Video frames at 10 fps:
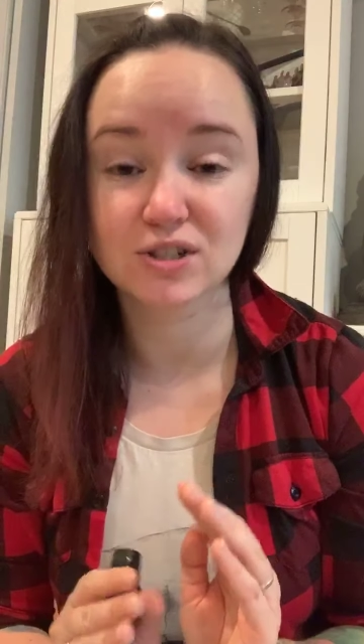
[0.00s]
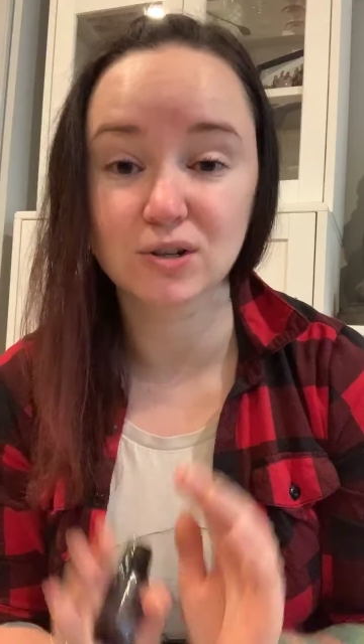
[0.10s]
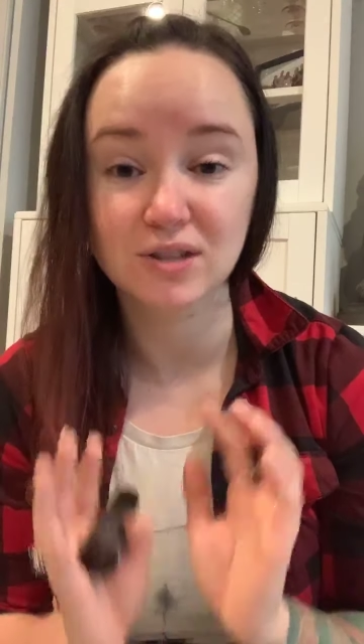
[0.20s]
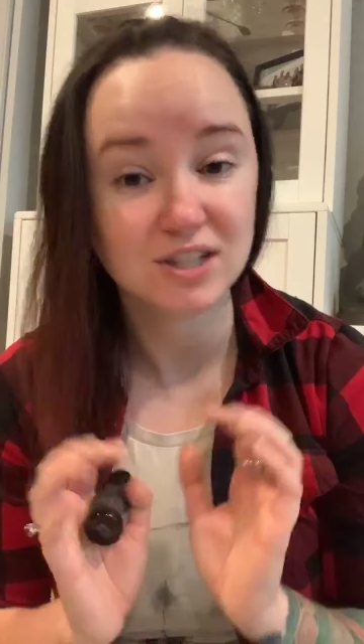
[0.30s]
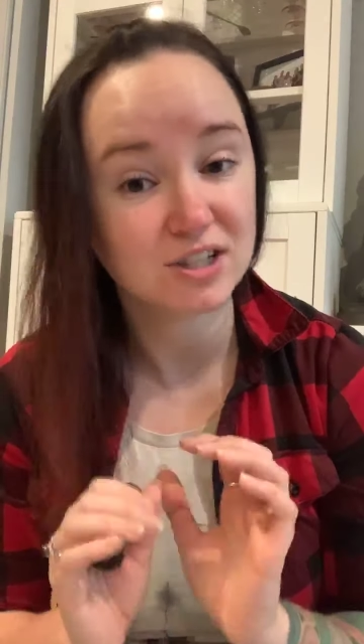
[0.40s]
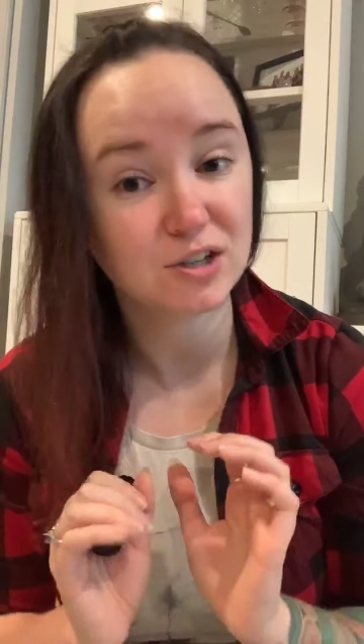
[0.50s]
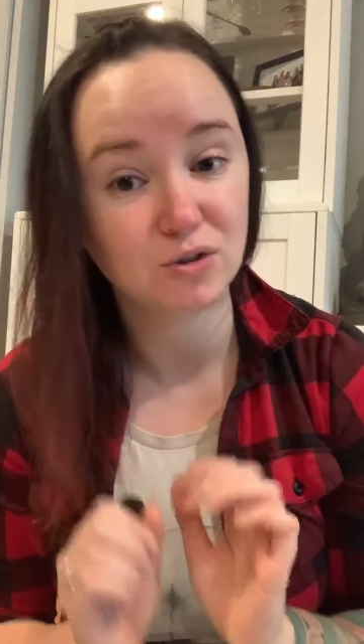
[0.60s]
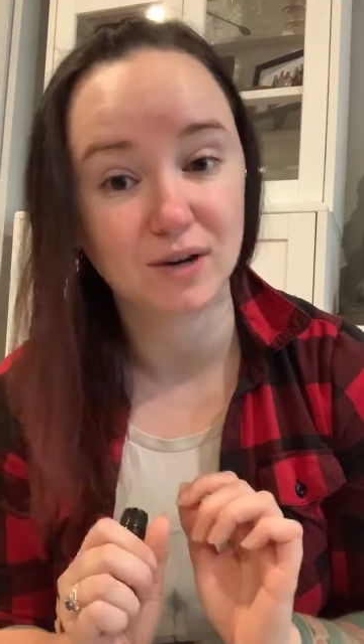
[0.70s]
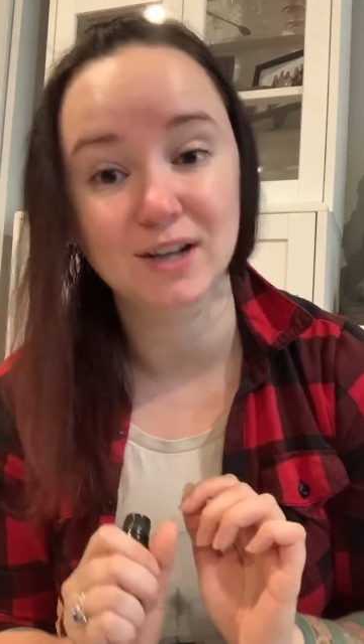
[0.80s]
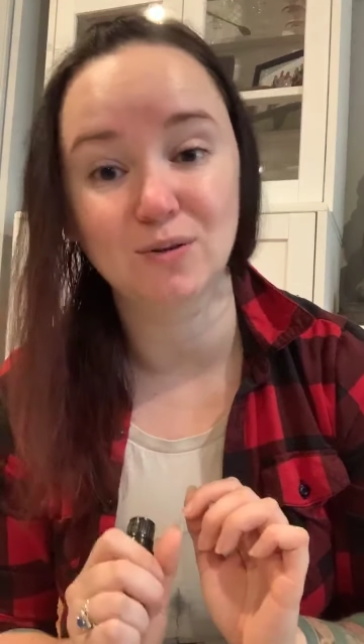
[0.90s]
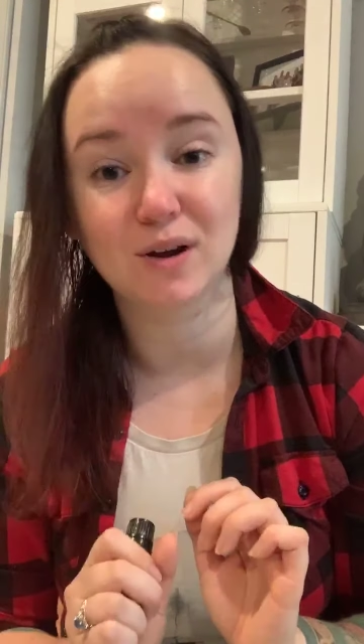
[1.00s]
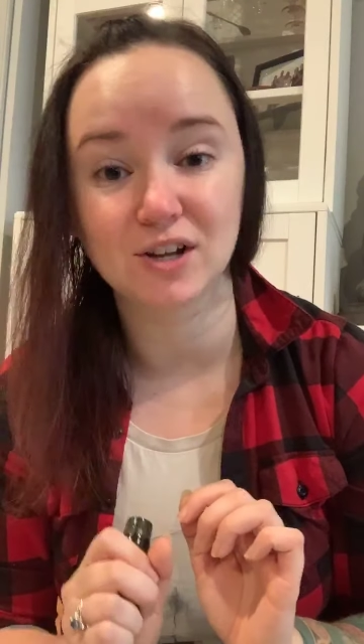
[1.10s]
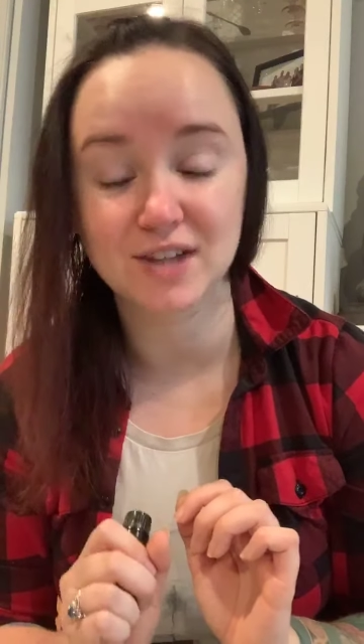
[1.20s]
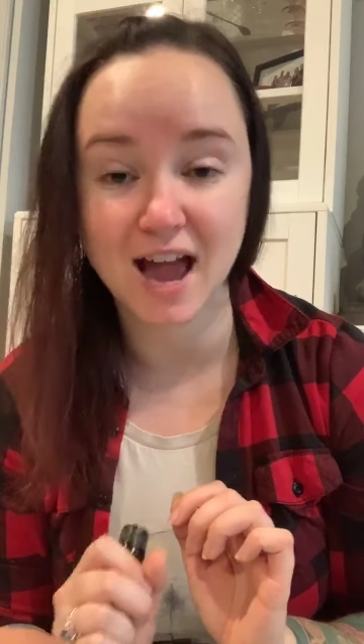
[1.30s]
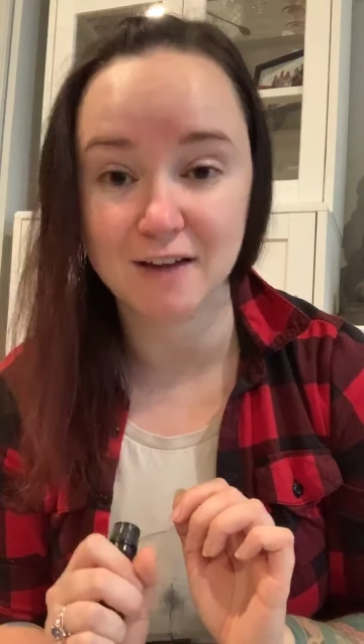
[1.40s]
So this is a great oil
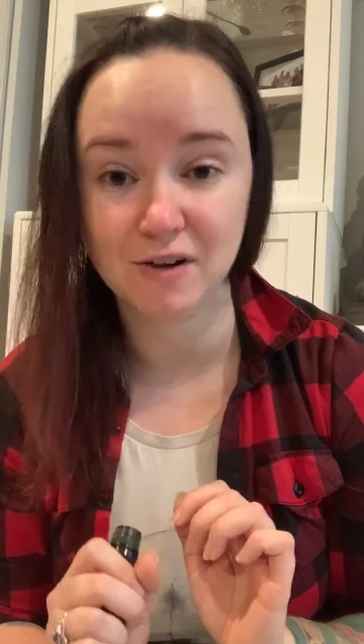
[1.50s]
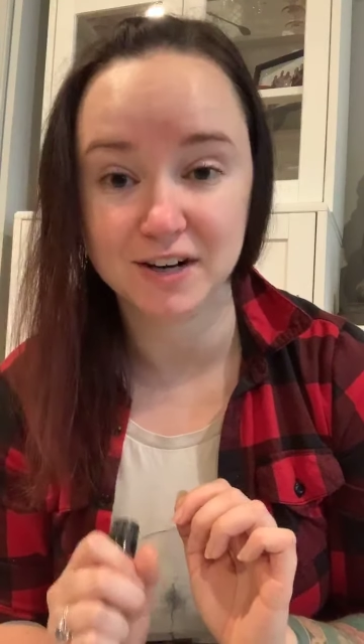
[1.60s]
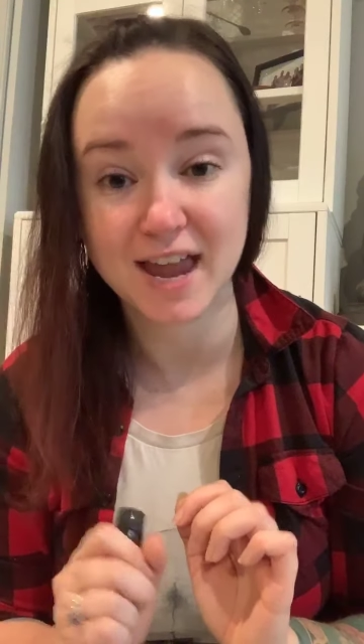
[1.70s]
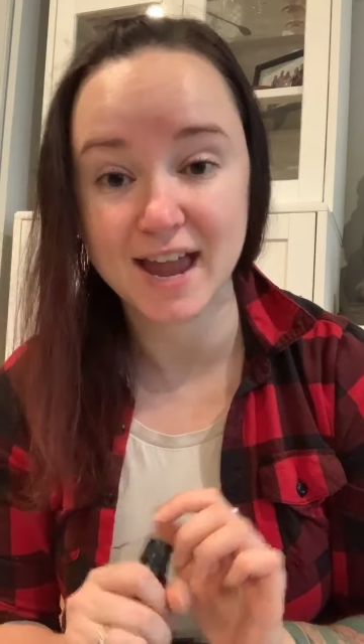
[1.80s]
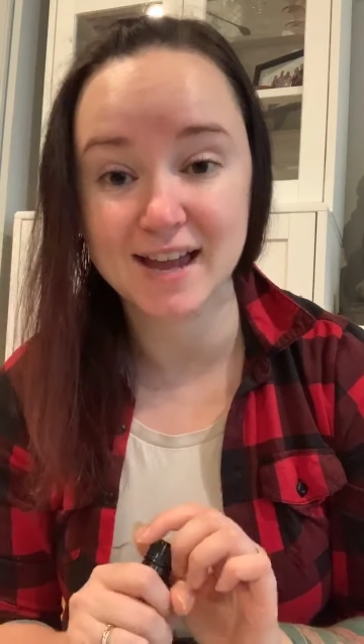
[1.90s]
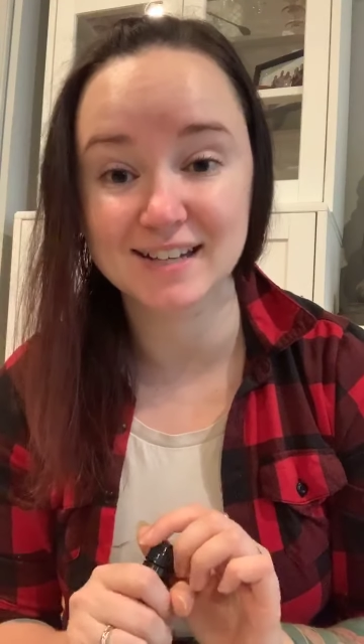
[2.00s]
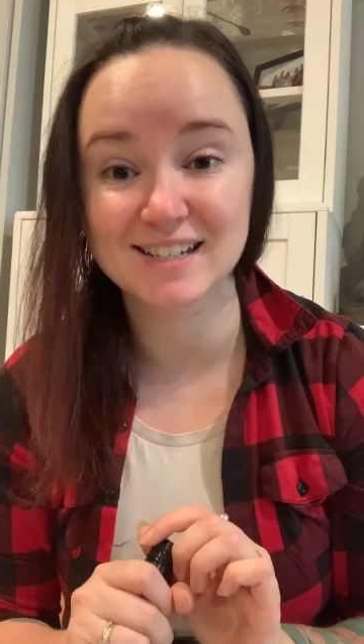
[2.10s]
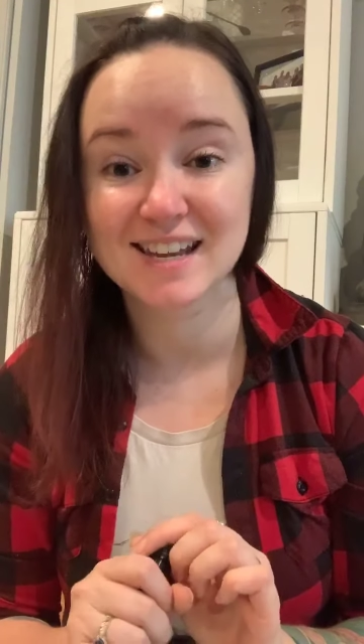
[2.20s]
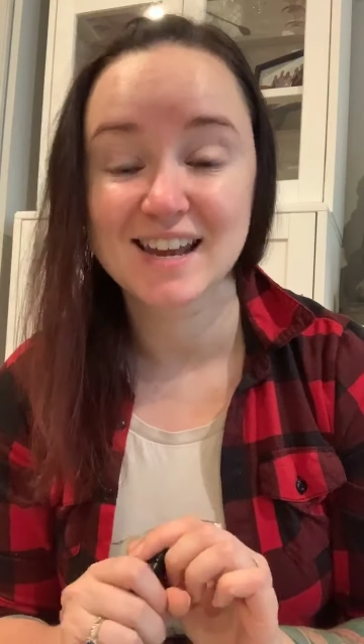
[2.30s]
to have on hand.